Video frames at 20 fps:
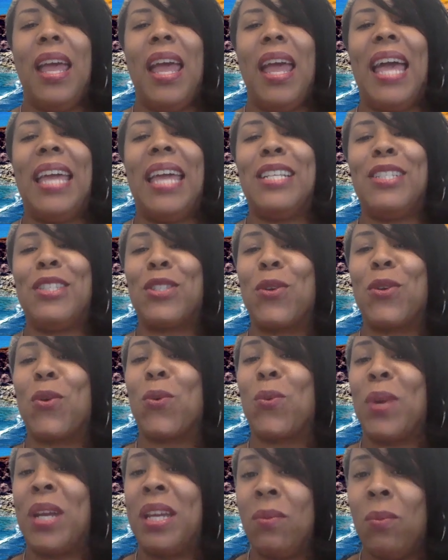And it's
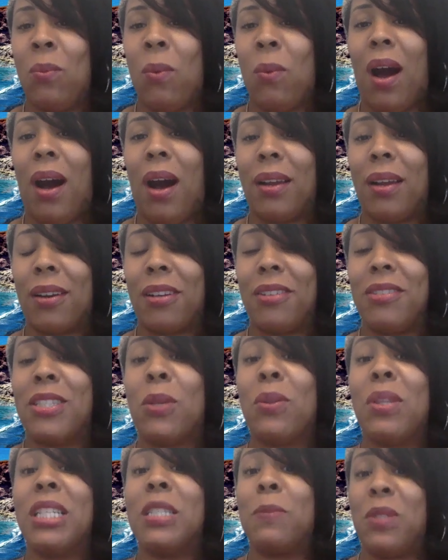green water.
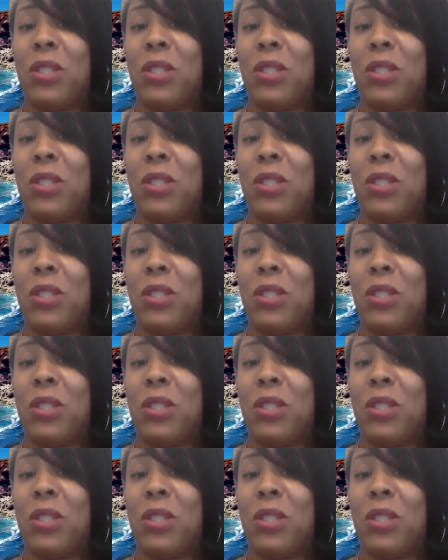So, this